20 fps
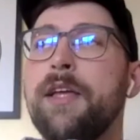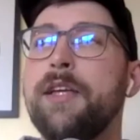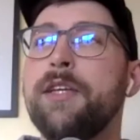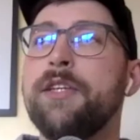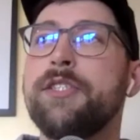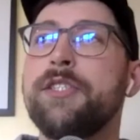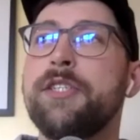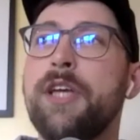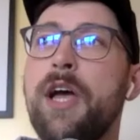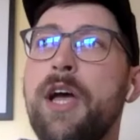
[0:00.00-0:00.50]

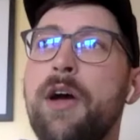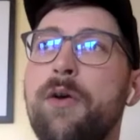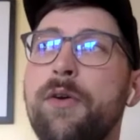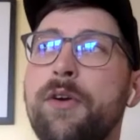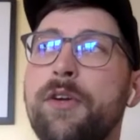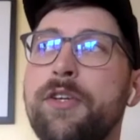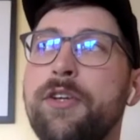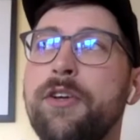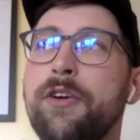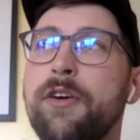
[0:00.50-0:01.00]

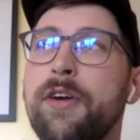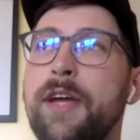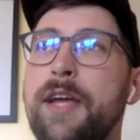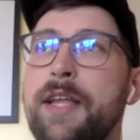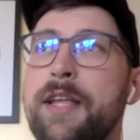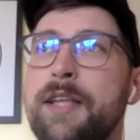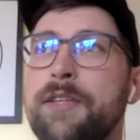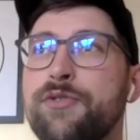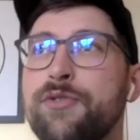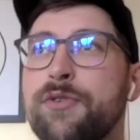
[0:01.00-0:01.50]
so you're
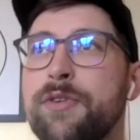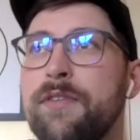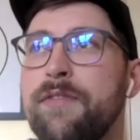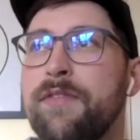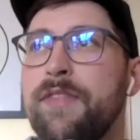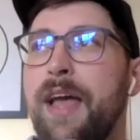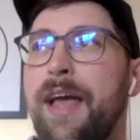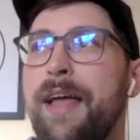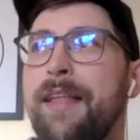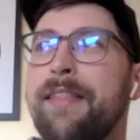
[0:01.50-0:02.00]
in sort
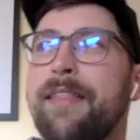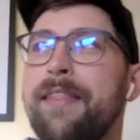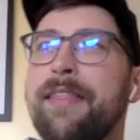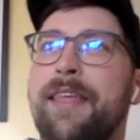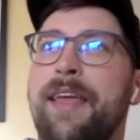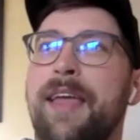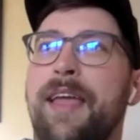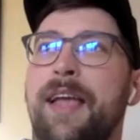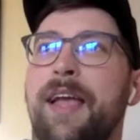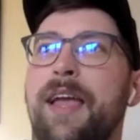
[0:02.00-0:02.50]
of that
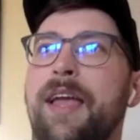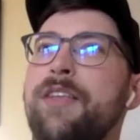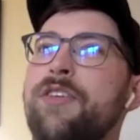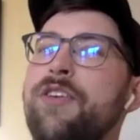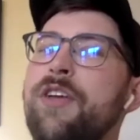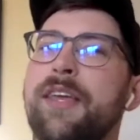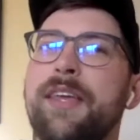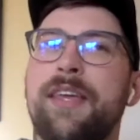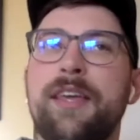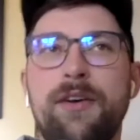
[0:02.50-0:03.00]
thing,
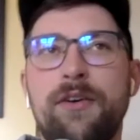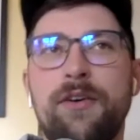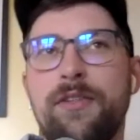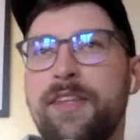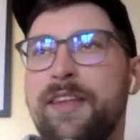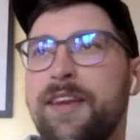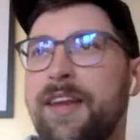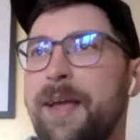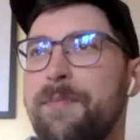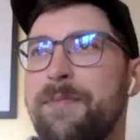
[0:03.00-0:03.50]
and you kill
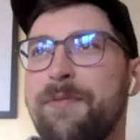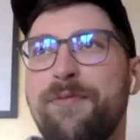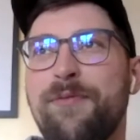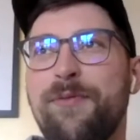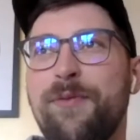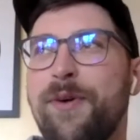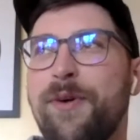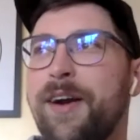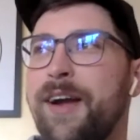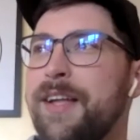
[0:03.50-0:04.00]
the night
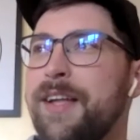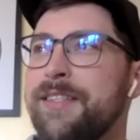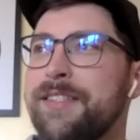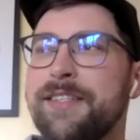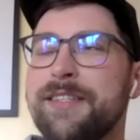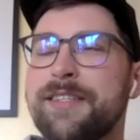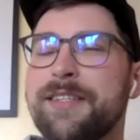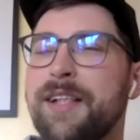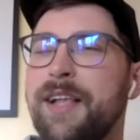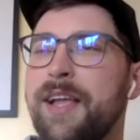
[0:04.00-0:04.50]
before. It's
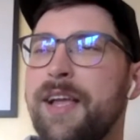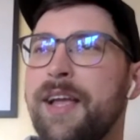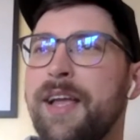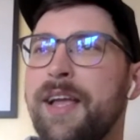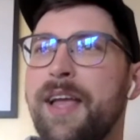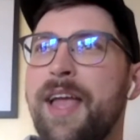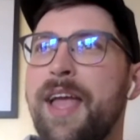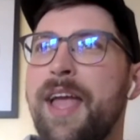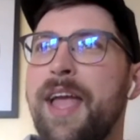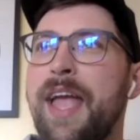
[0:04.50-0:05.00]
just like
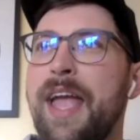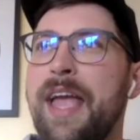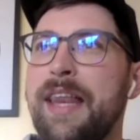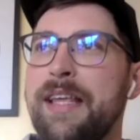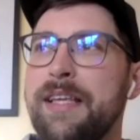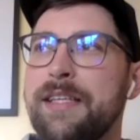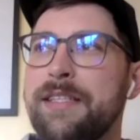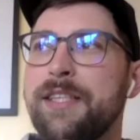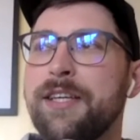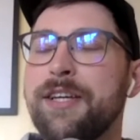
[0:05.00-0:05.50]
it
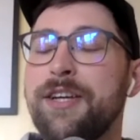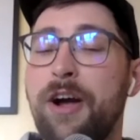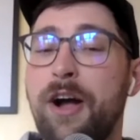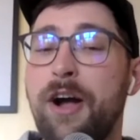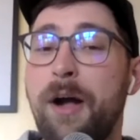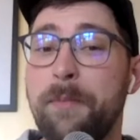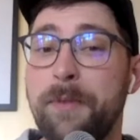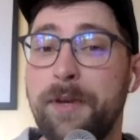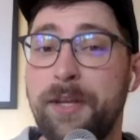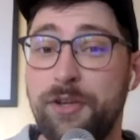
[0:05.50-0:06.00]
is the yeah,
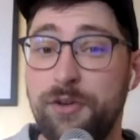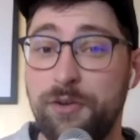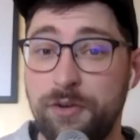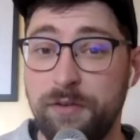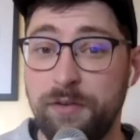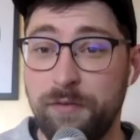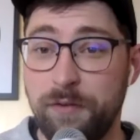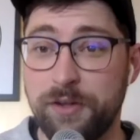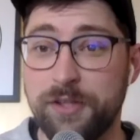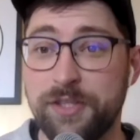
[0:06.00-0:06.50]
comedy
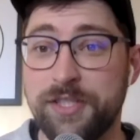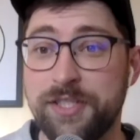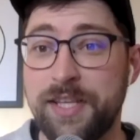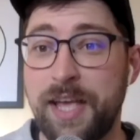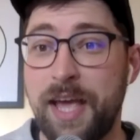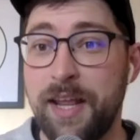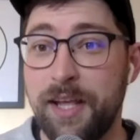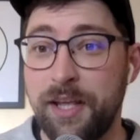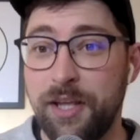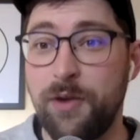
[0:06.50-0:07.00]
universe before.
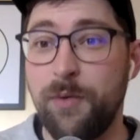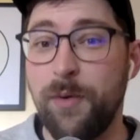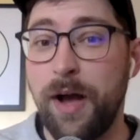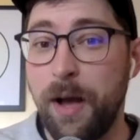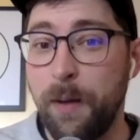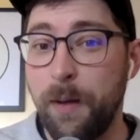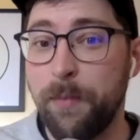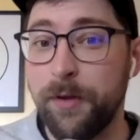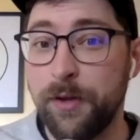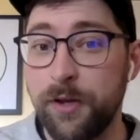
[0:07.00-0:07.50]
setting yeah. you
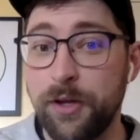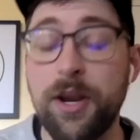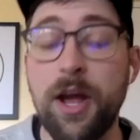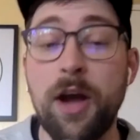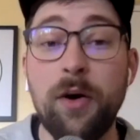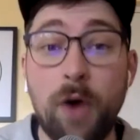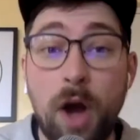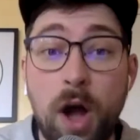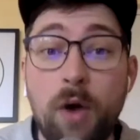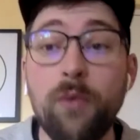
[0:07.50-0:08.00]
up. You
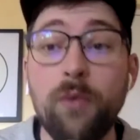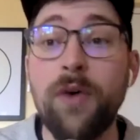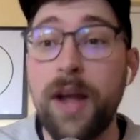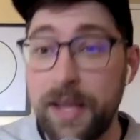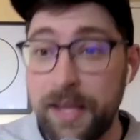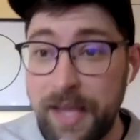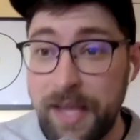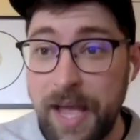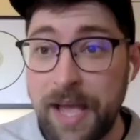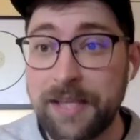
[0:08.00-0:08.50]
know, oh
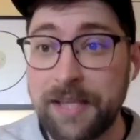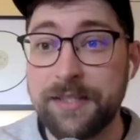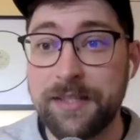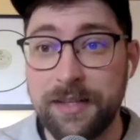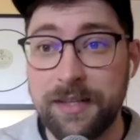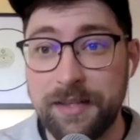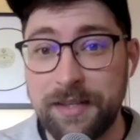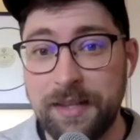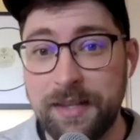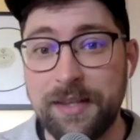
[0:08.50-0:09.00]
right, yes, yeah.
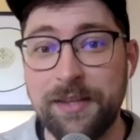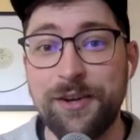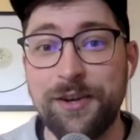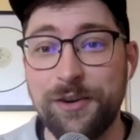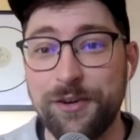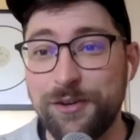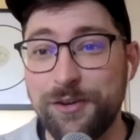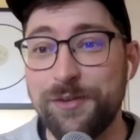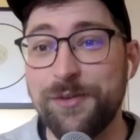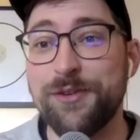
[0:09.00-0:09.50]
the,
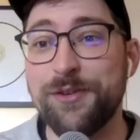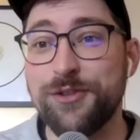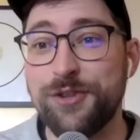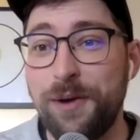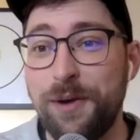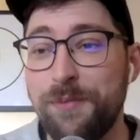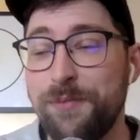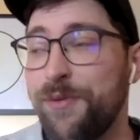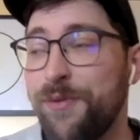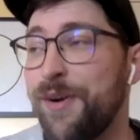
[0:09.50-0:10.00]
the the
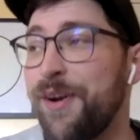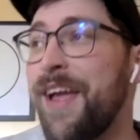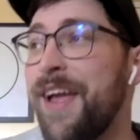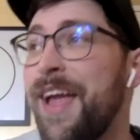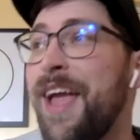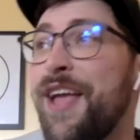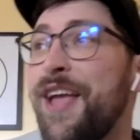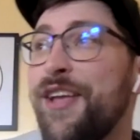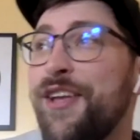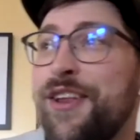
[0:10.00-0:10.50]
show before.
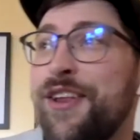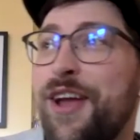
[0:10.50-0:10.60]
You